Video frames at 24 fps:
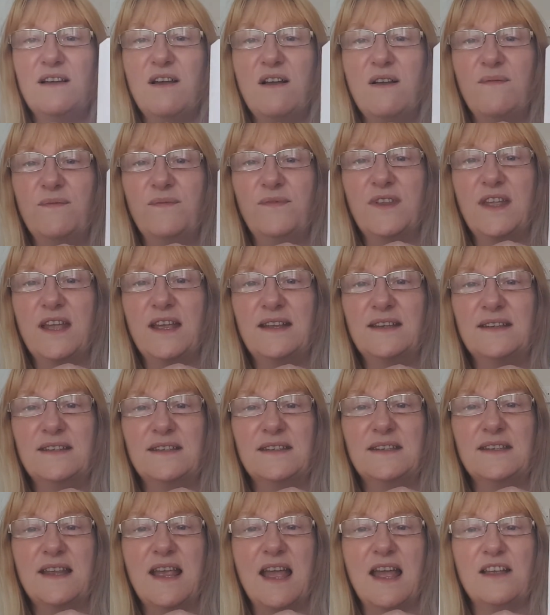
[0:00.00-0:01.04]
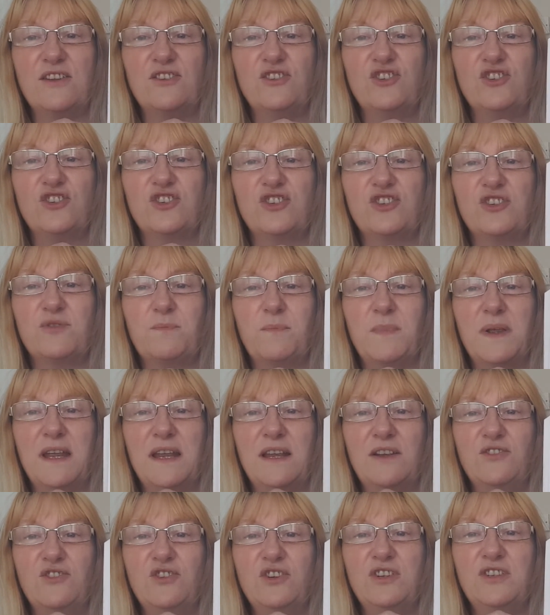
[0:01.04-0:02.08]
got like sketched
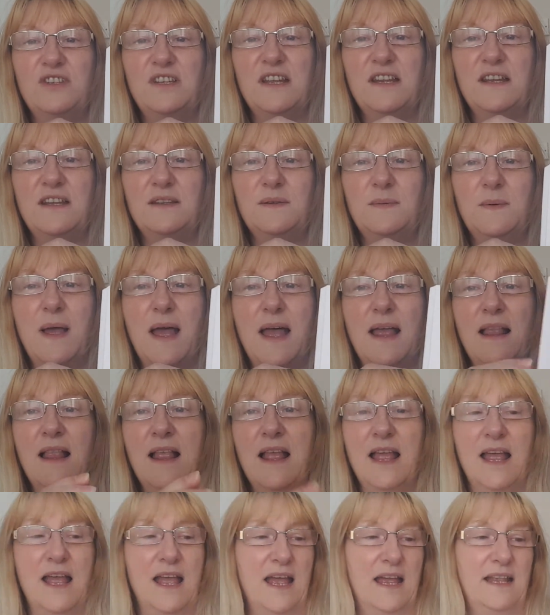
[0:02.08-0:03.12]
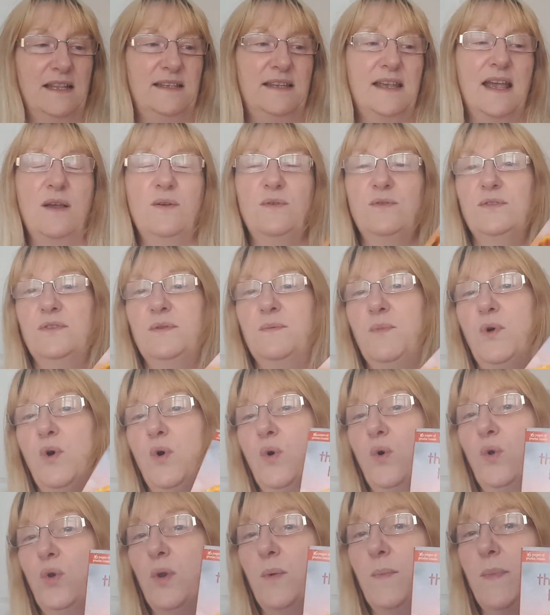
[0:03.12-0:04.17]
pictures in as well and tells them
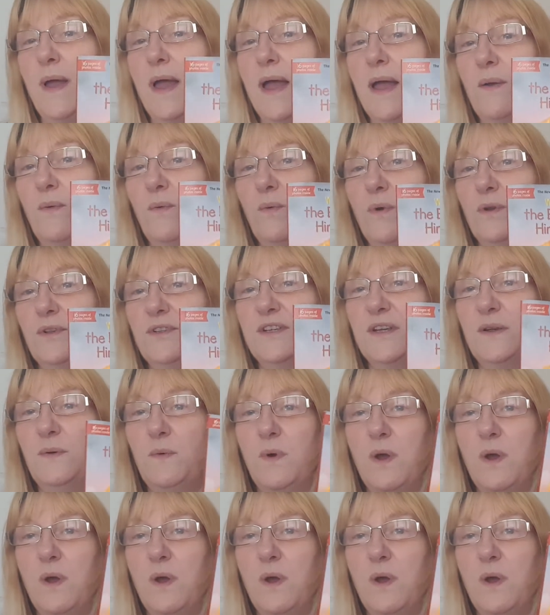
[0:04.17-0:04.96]
all about what it